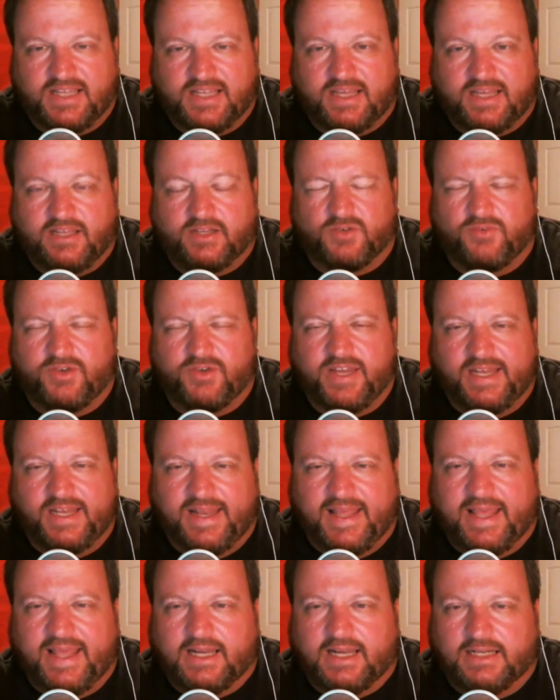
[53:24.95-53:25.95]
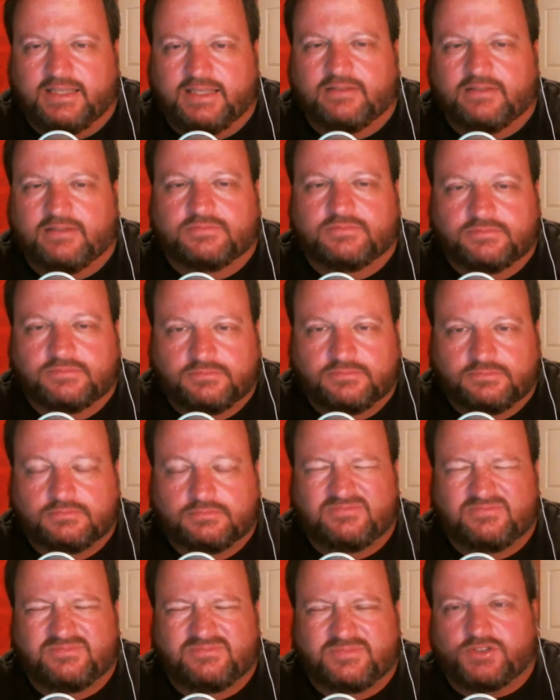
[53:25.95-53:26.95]
to Reed and Natalie.
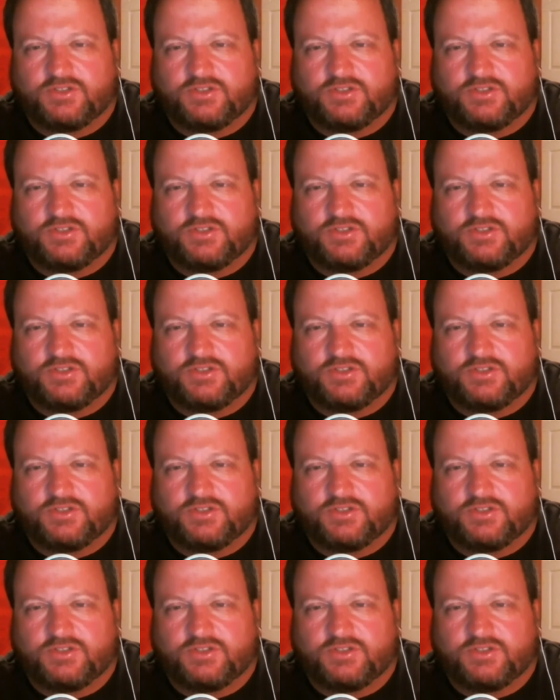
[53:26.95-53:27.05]
Those 2